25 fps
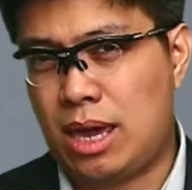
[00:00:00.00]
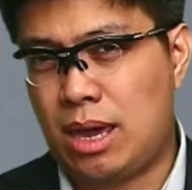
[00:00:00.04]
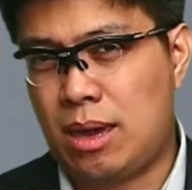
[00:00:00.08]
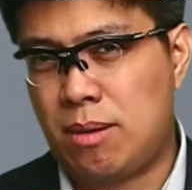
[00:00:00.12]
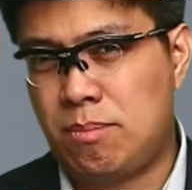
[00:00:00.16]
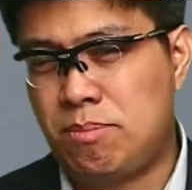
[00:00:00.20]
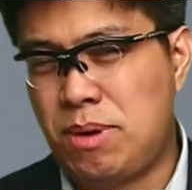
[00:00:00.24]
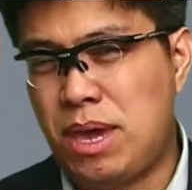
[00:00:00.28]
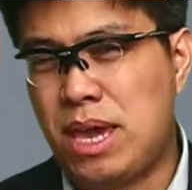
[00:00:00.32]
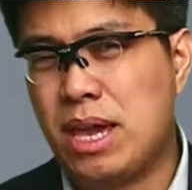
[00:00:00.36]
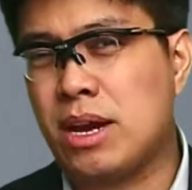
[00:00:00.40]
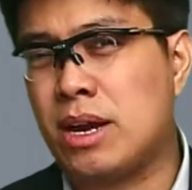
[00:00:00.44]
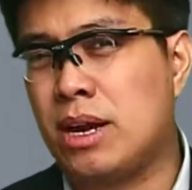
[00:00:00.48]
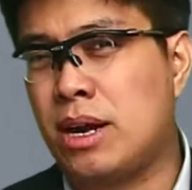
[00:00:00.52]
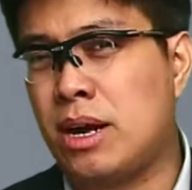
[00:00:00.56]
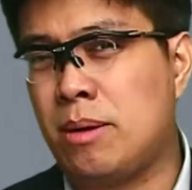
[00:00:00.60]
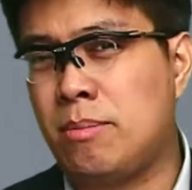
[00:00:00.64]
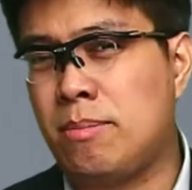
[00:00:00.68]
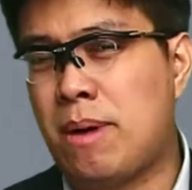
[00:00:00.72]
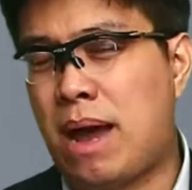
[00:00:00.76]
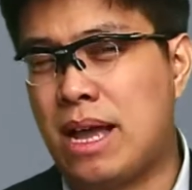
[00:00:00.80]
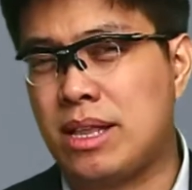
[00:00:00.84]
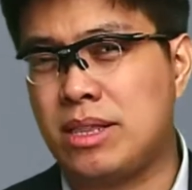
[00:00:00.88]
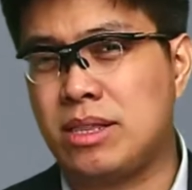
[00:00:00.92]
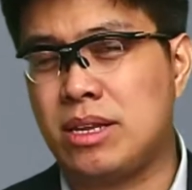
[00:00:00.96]
bigger
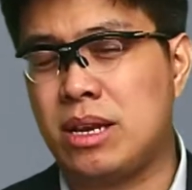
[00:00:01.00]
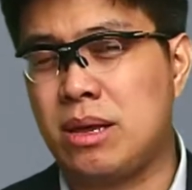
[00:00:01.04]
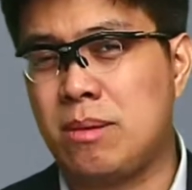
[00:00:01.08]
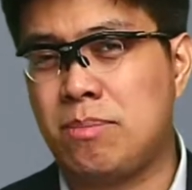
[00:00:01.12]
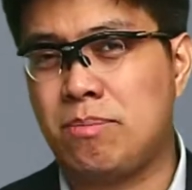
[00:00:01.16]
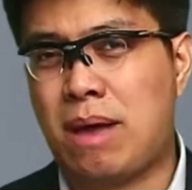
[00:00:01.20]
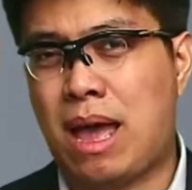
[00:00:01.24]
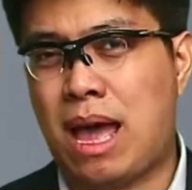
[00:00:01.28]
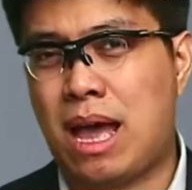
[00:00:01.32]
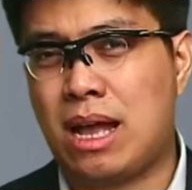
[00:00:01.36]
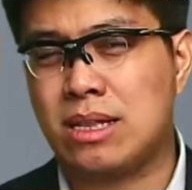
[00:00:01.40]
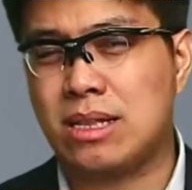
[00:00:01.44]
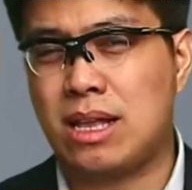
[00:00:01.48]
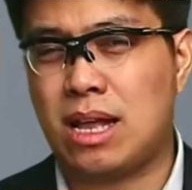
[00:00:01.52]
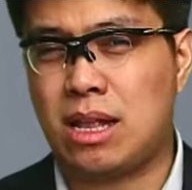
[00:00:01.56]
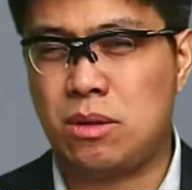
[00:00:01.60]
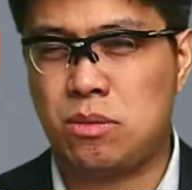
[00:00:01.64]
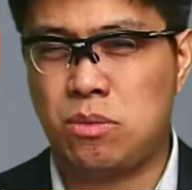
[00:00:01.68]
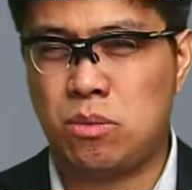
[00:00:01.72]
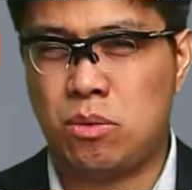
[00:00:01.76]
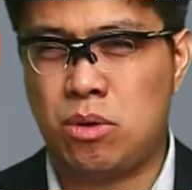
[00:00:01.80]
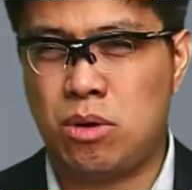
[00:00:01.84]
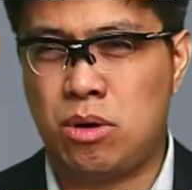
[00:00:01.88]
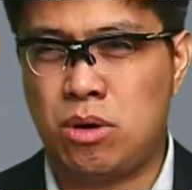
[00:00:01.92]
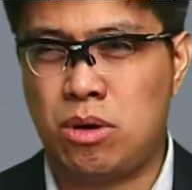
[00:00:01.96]
battery pack that
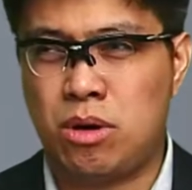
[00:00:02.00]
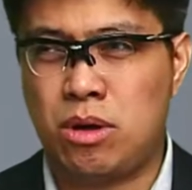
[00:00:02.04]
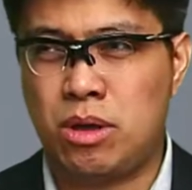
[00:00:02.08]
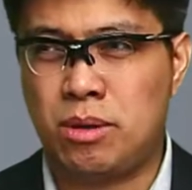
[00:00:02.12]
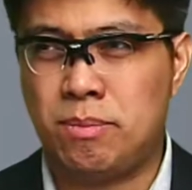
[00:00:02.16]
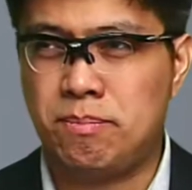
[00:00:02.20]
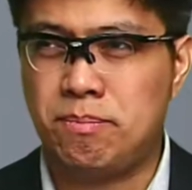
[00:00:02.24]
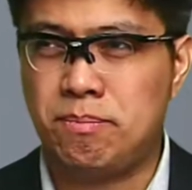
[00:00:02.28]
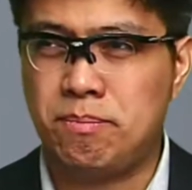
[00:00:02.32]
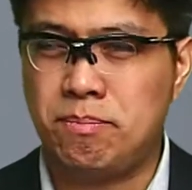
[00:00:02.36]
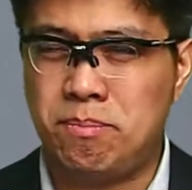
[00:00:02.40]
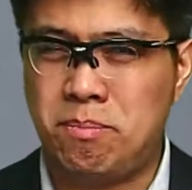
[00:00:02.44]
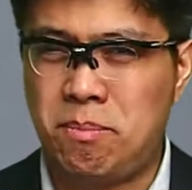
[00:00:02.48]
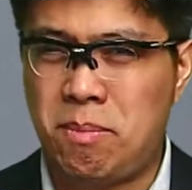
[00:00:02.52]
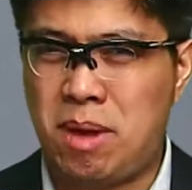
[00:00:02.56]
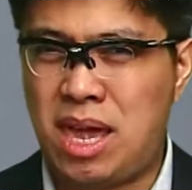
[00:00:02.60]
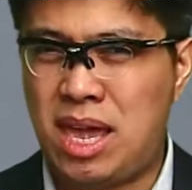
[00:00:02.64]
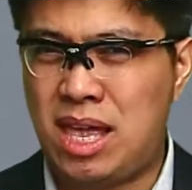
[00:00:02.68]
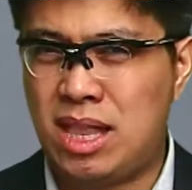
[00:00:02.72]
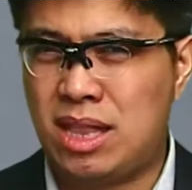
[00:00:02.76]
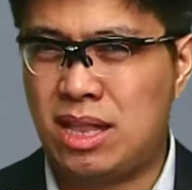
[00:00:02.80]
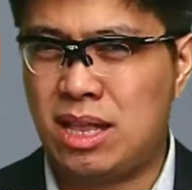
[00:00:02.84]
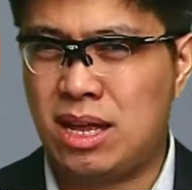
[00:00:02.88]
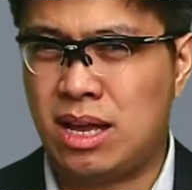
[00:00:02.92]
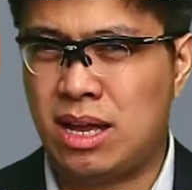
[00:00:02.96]
would
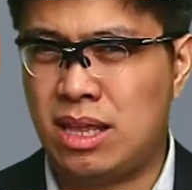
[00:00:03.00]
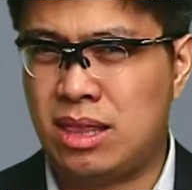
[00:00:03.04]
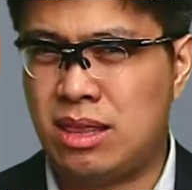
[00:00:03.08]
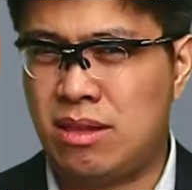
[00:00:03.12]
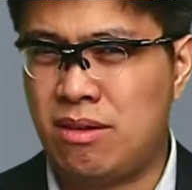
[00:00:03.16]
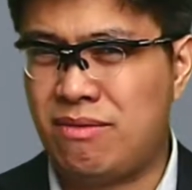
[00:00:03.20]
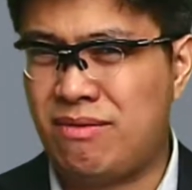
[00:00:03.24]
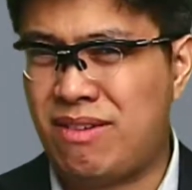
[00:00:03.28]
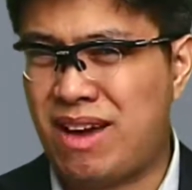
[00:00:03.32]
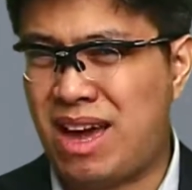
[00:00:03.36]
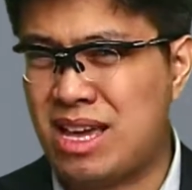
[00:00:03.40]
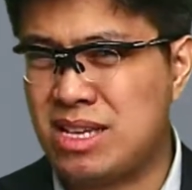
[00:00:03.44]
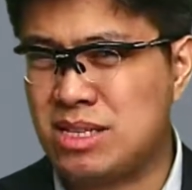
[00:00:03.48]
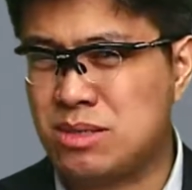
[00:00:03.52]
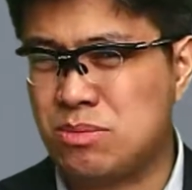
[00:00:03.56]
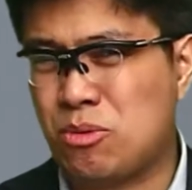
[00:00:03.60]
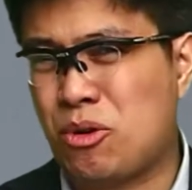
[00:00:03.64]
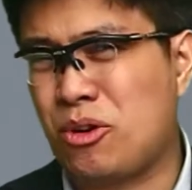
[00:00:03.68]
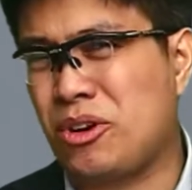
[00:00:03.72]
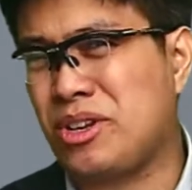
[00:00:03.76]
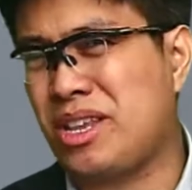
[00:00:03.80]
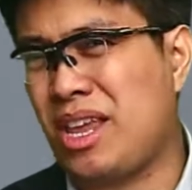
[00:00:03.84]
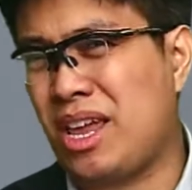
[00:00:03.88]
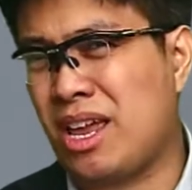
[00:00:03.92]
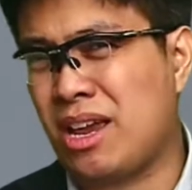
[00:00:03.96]
make the device more
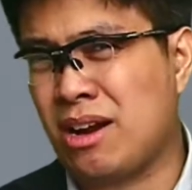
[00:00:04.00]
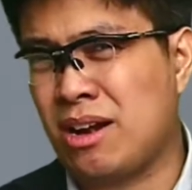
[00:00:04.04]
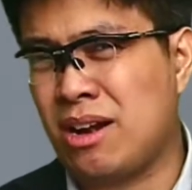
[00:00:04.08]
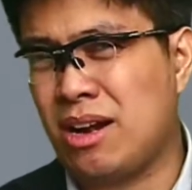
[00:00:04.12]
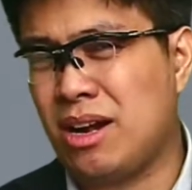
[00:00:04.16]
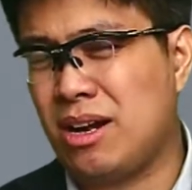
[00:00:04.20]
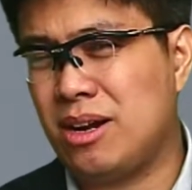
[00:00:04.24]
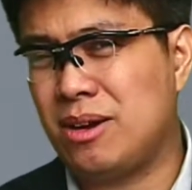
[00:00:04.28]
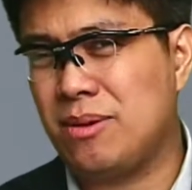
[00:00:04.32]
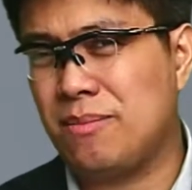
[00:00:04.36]
thicker.